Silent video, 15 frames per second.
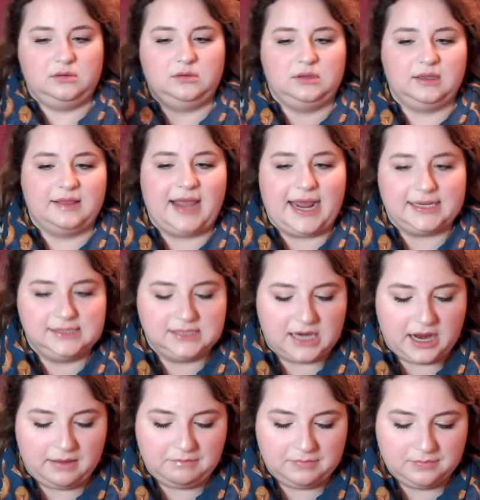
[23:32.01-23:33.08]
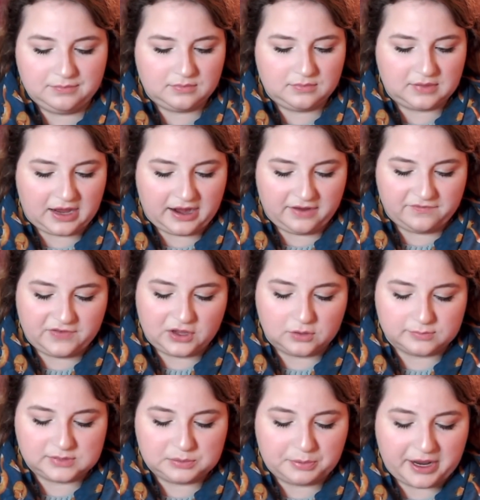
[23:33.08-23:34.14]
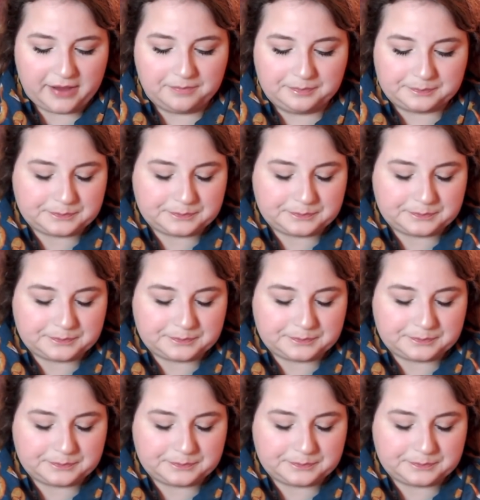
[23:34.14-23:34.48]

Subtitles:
the last time that I filmed, but